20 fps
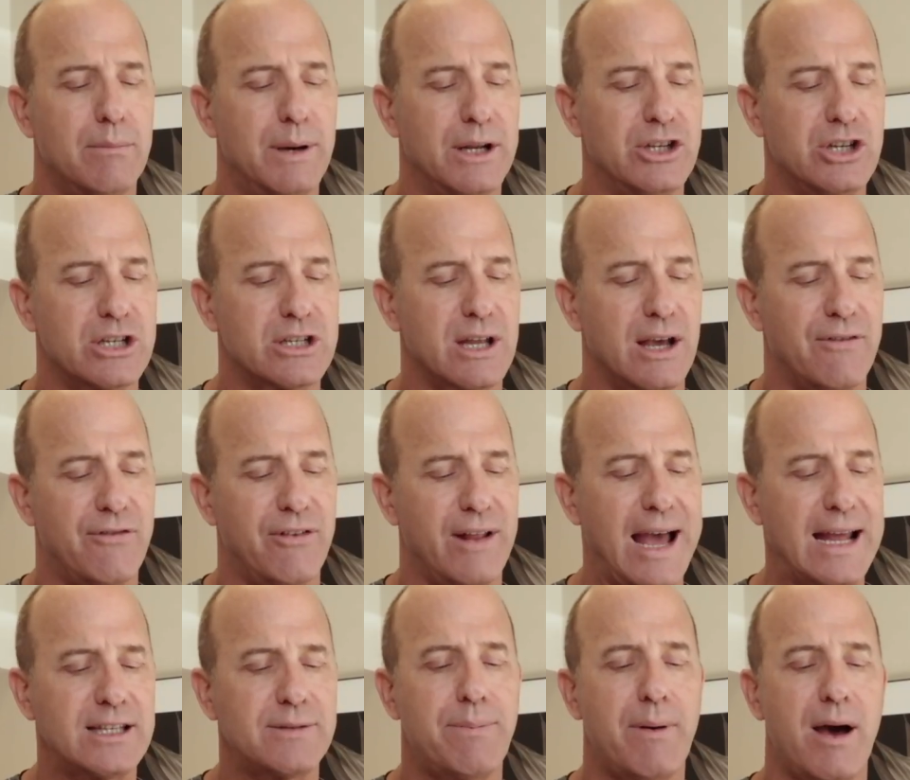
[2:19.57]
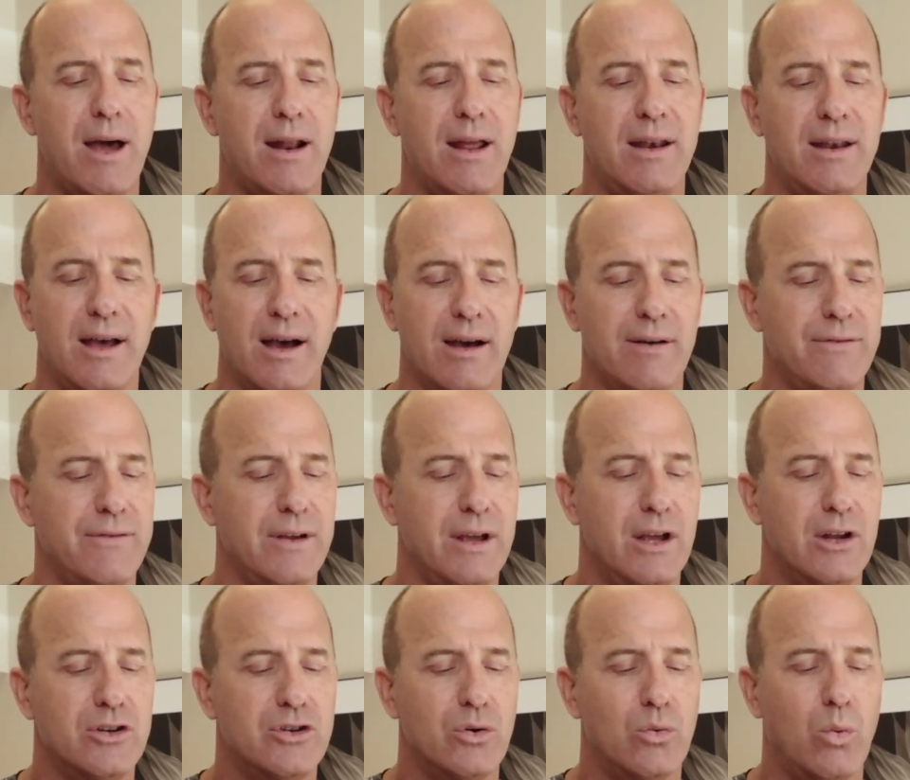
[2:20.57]
but just a flat spot enough
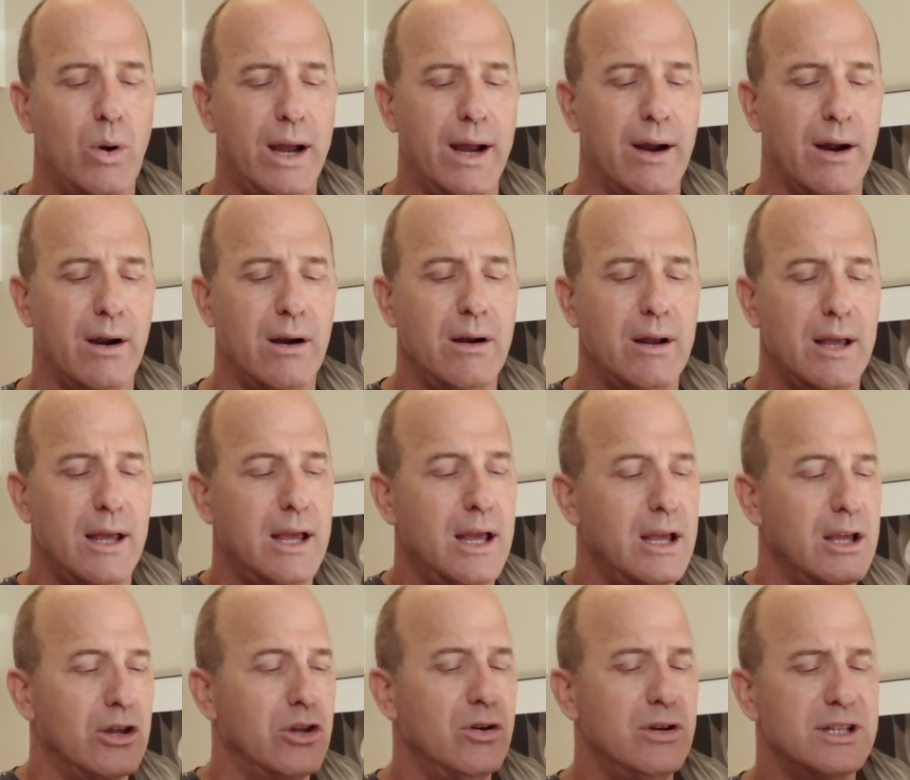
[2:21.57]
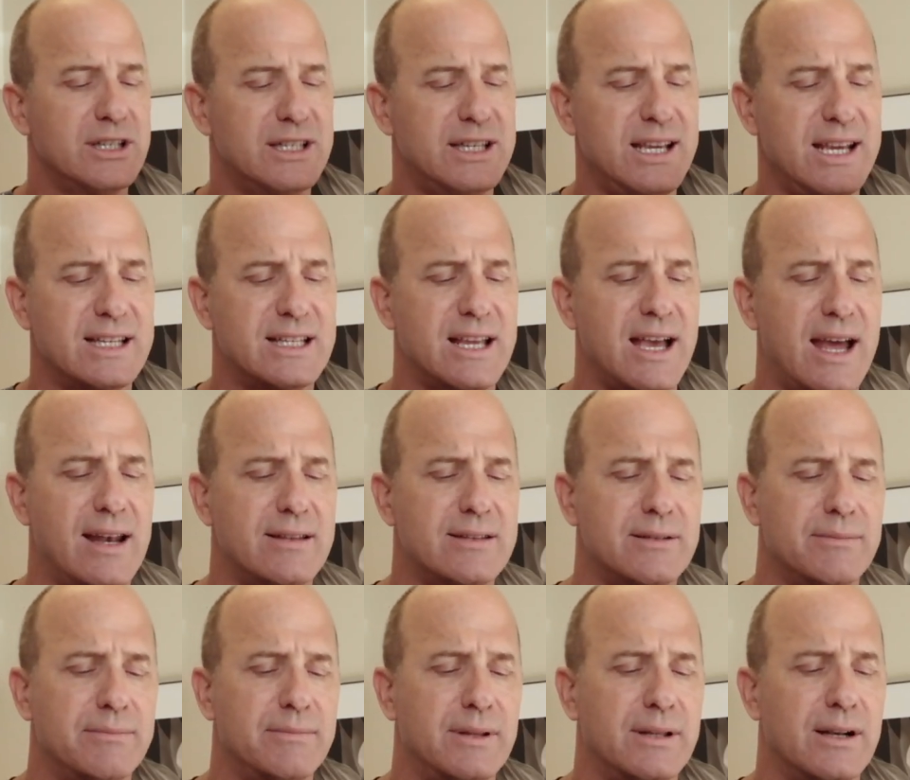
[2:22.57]
to where you can see it's got
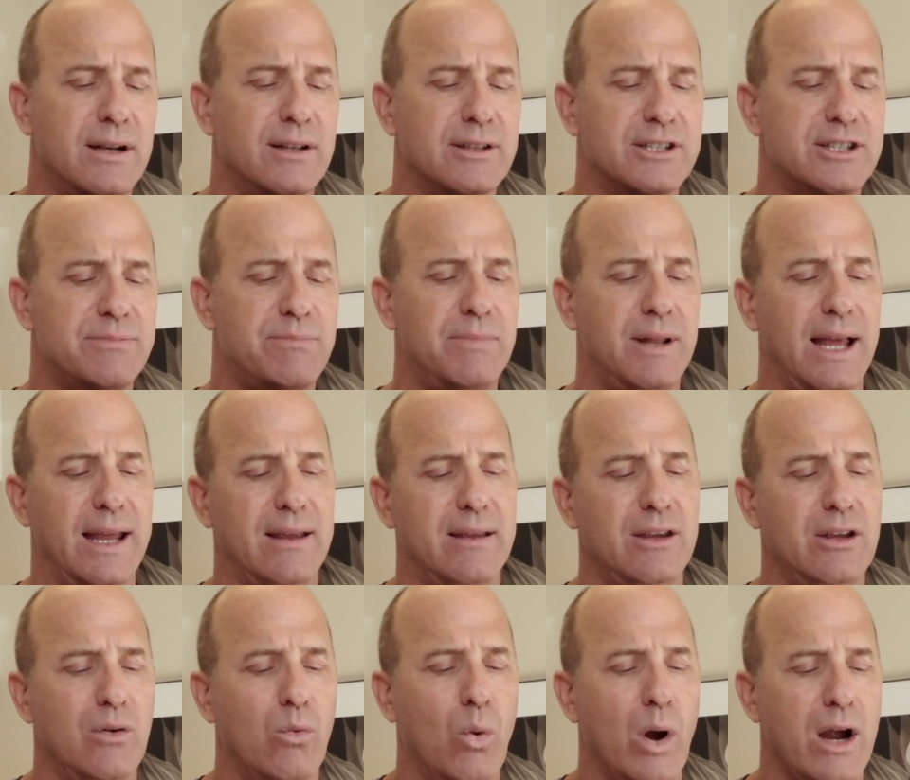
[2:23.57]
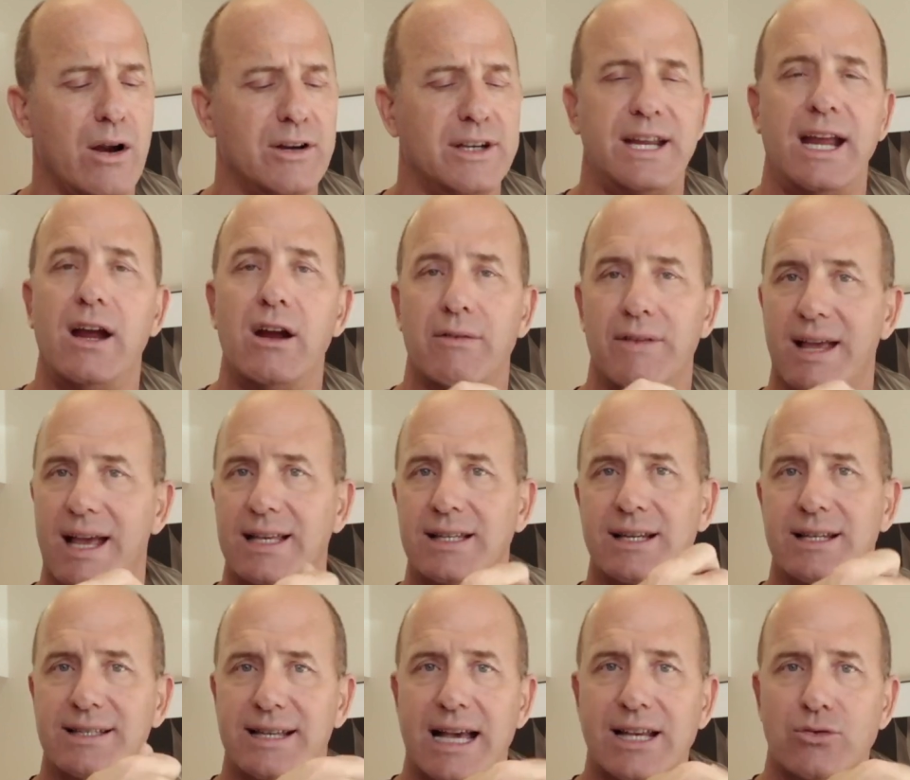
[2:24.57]
some little, you can wear and tear. That's
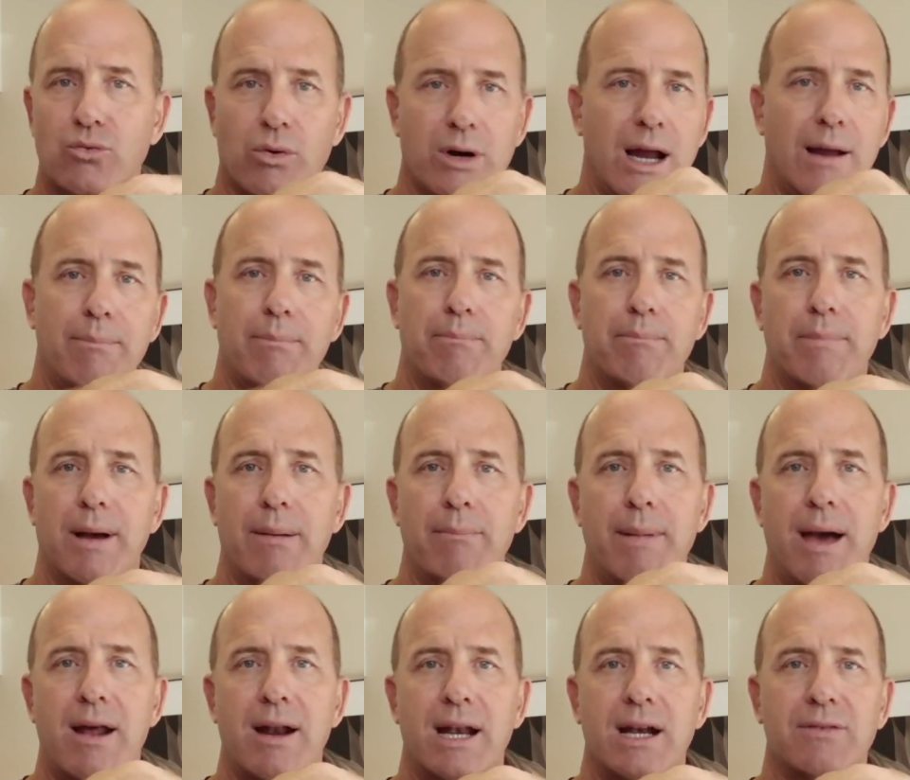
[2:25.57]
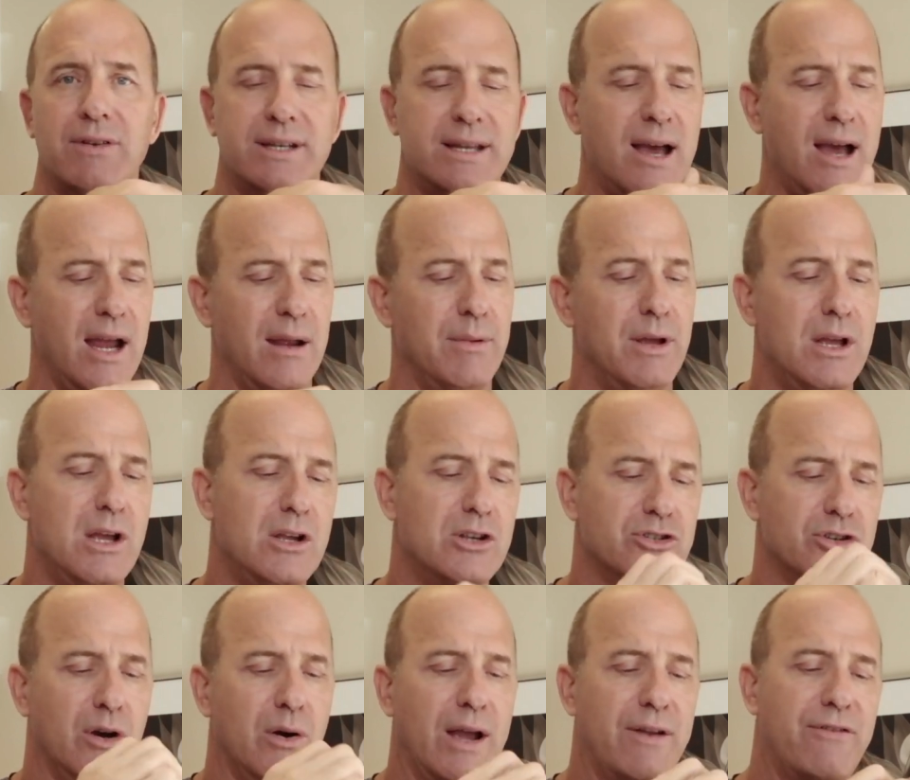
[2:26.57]
because that's where I'm mounted every time.
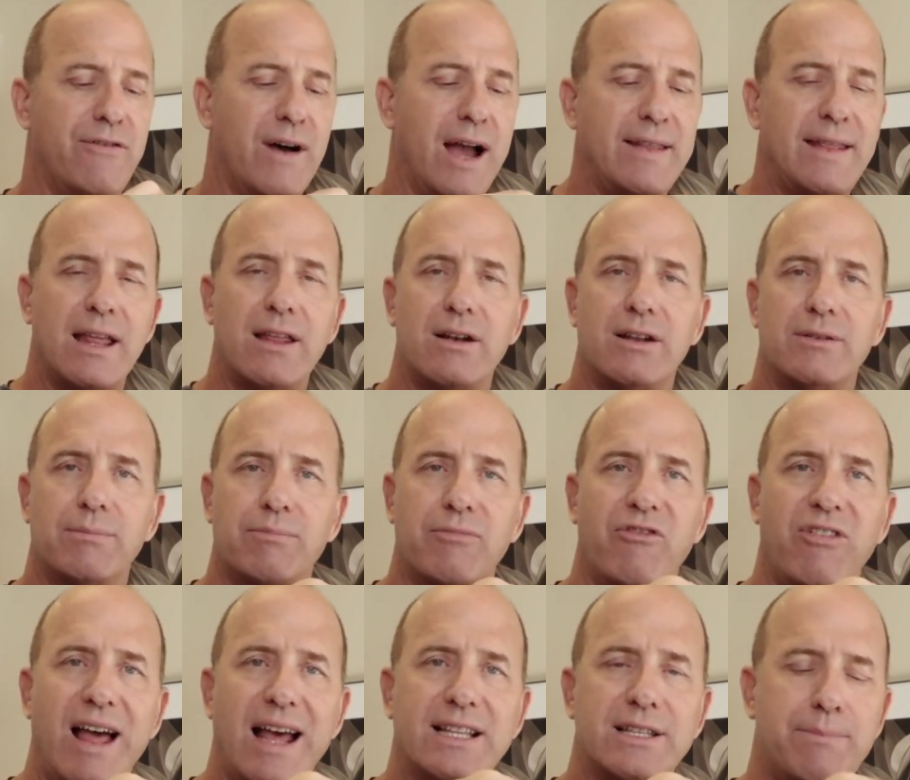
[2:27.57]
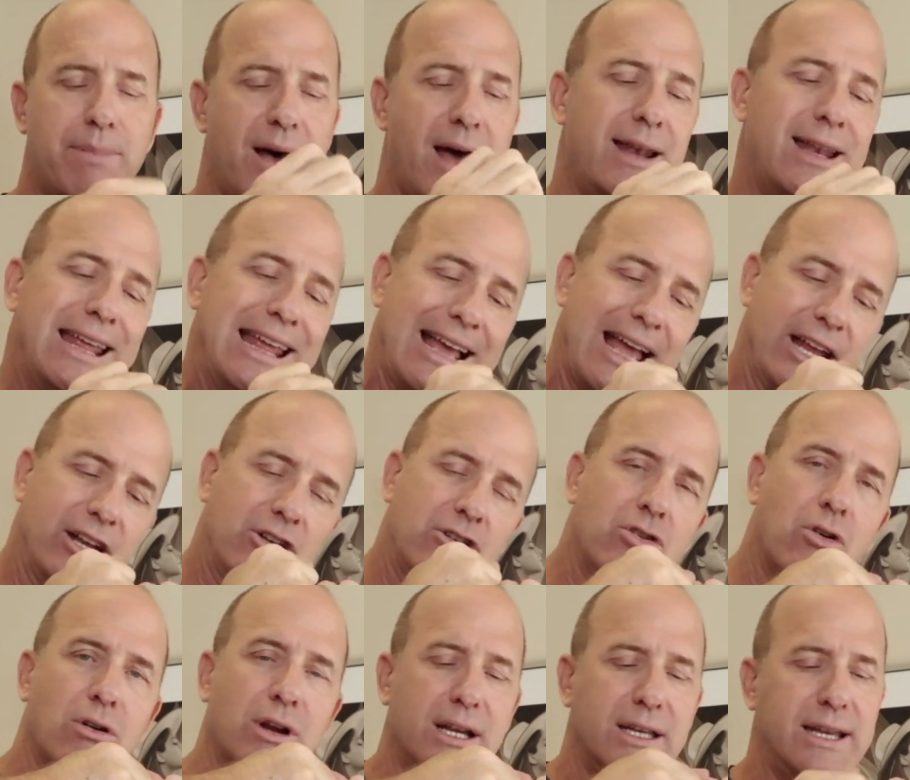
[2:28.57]
So I find that little flat spot, I
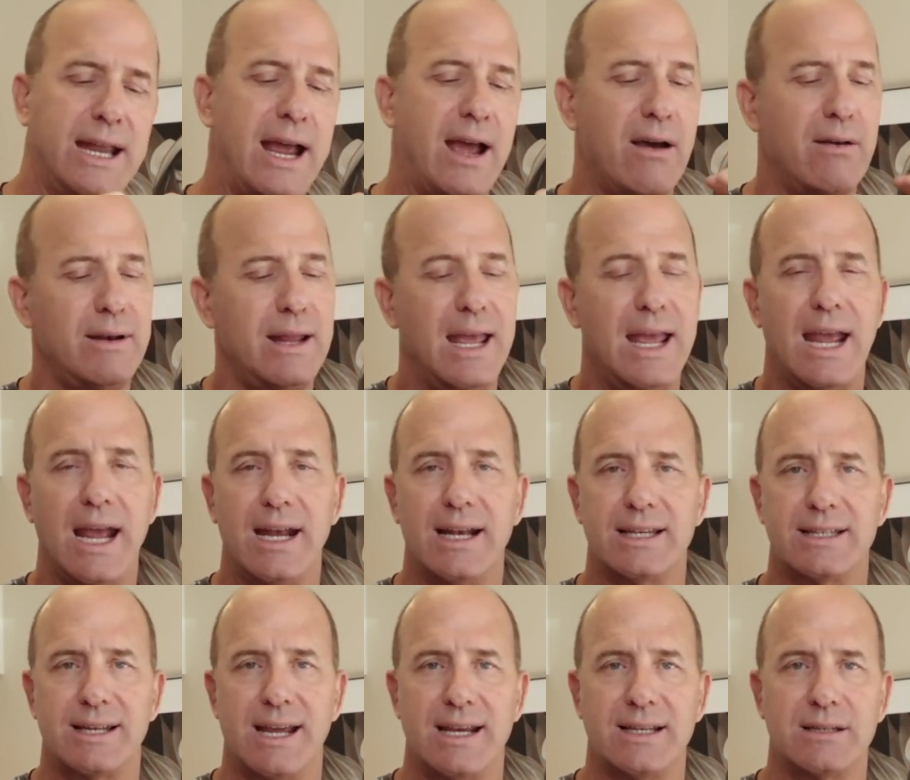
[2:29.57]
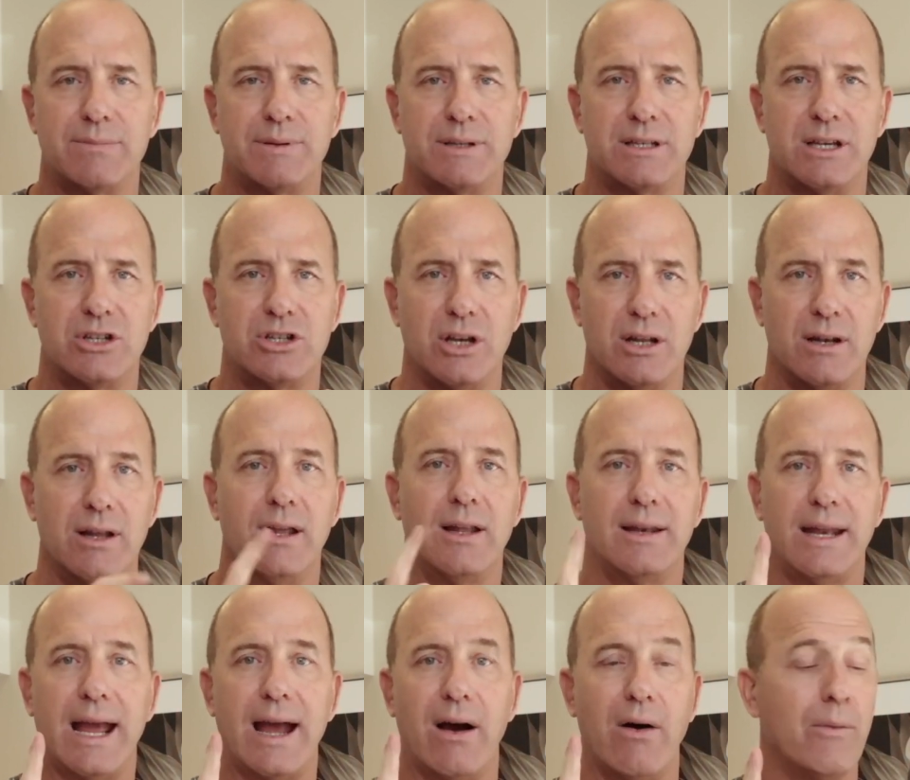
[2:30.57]
torque it down, and it stays in position.
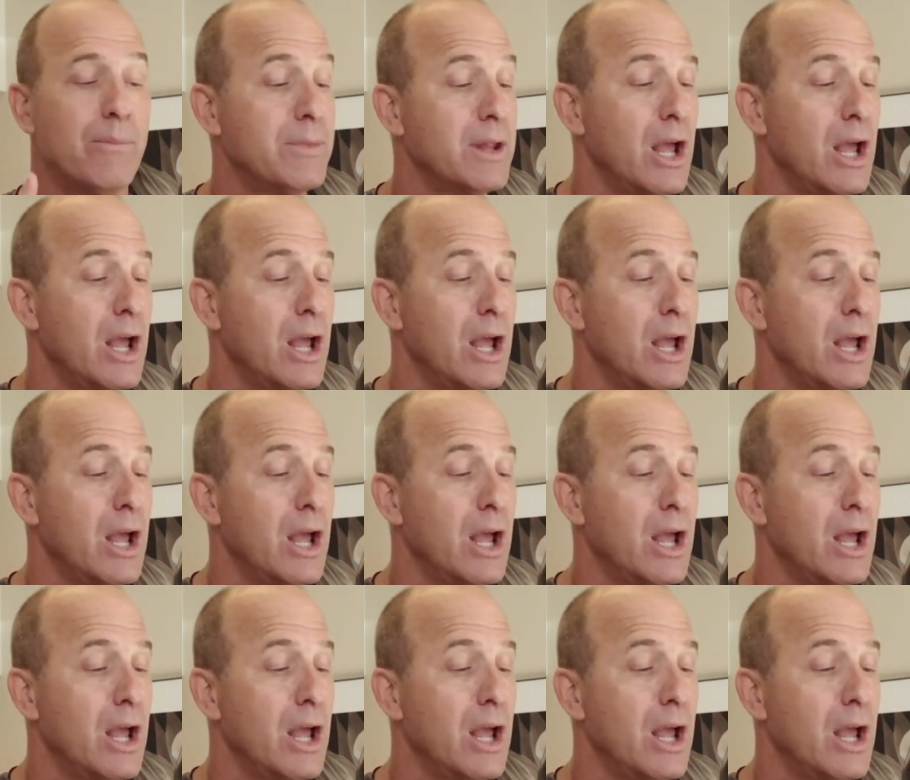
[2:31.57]
Now,